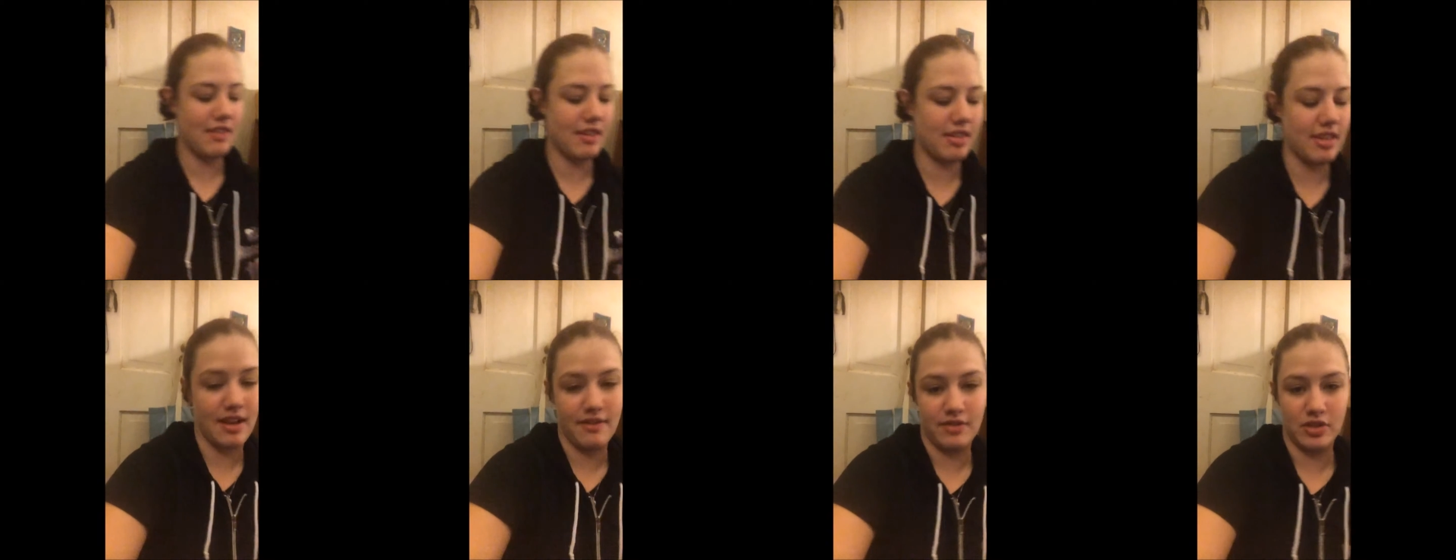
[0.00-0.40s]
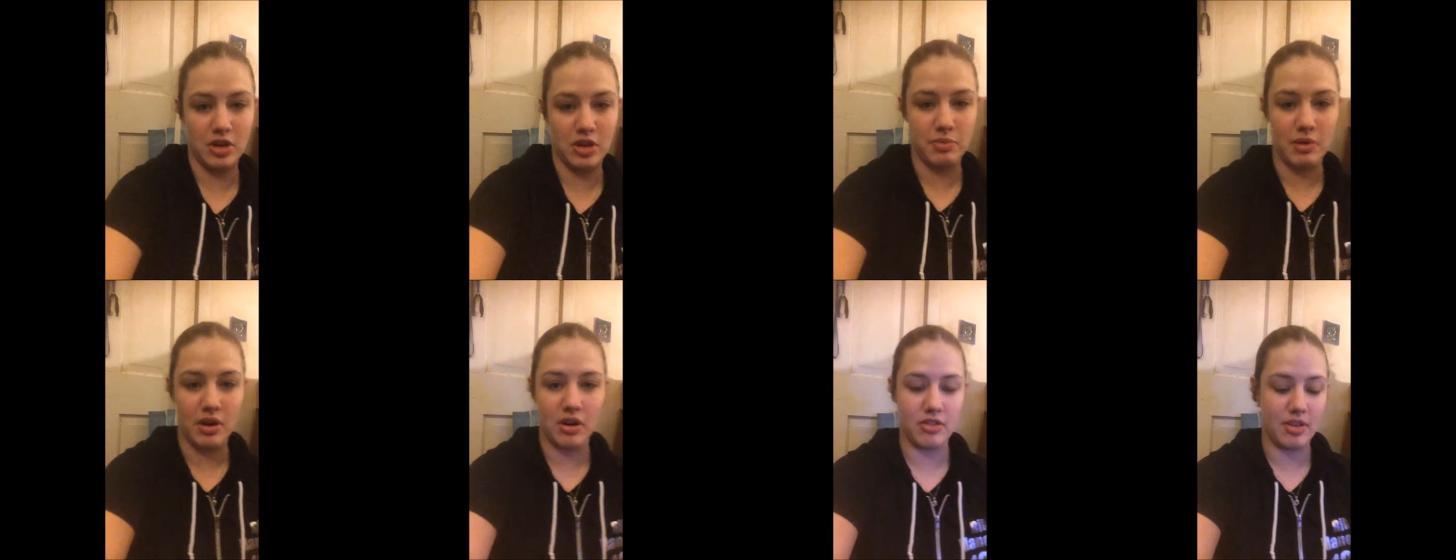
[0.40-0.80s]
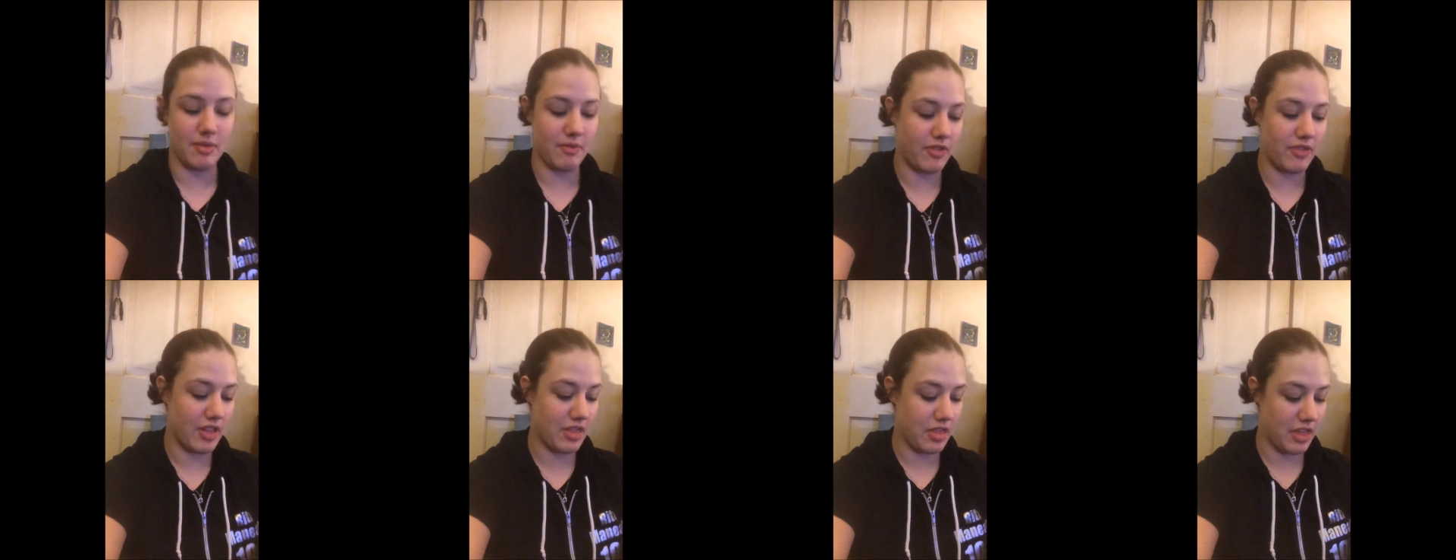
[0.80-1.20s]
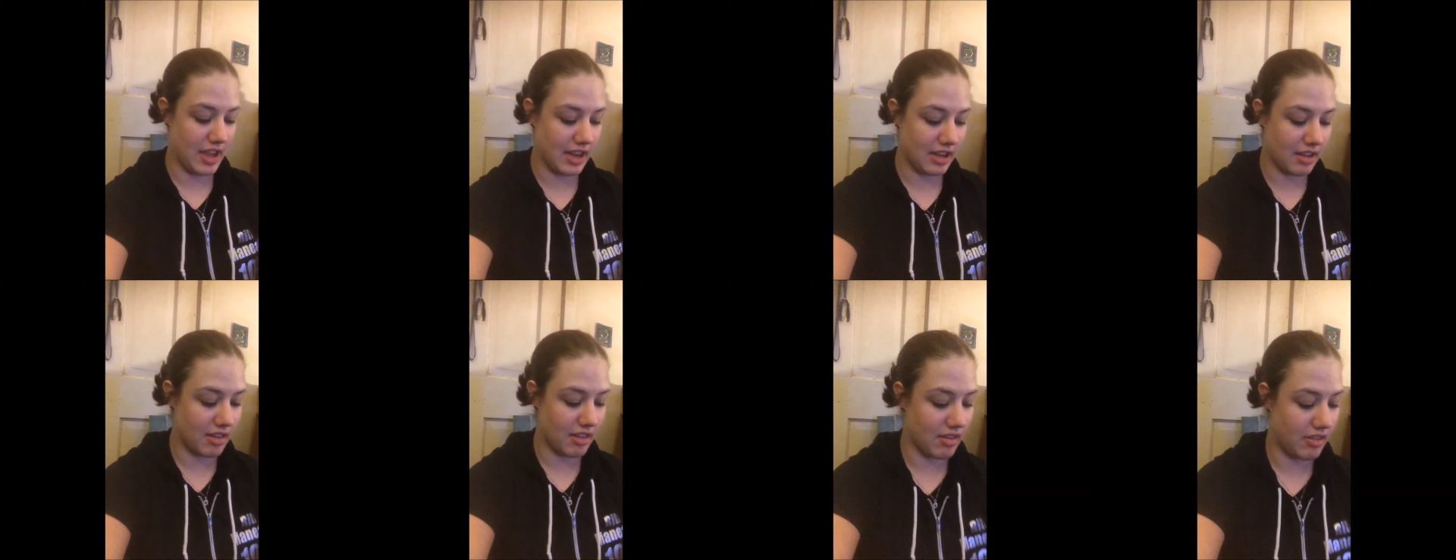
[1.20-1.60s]
in this envelope are some fun
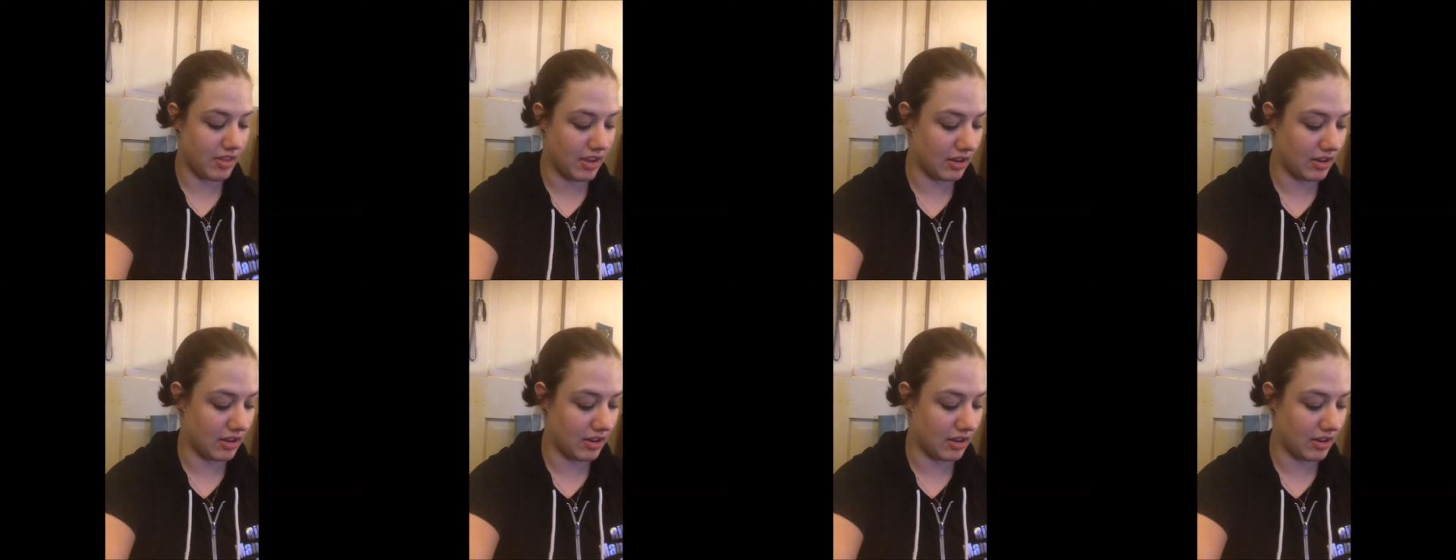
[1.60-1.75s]
things.